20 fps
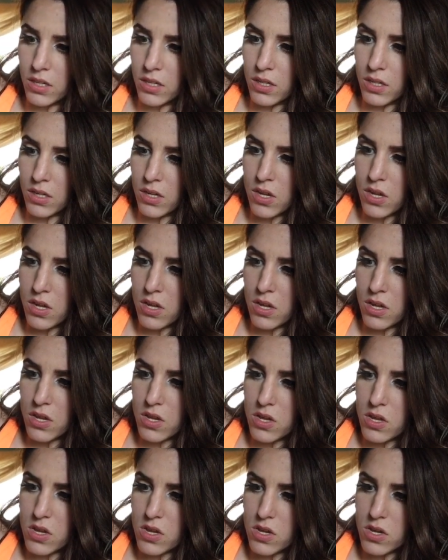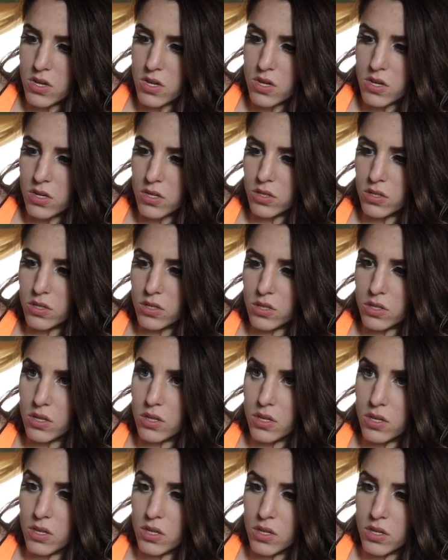
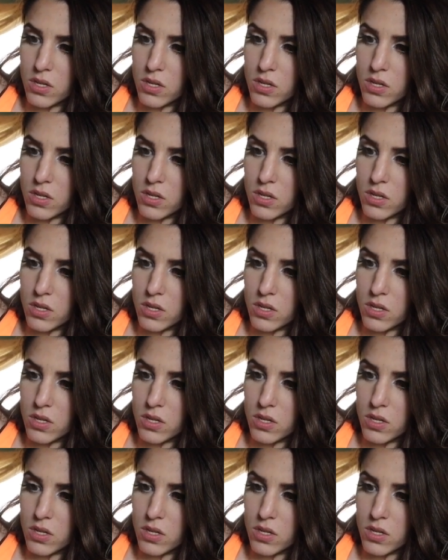(no one is talking)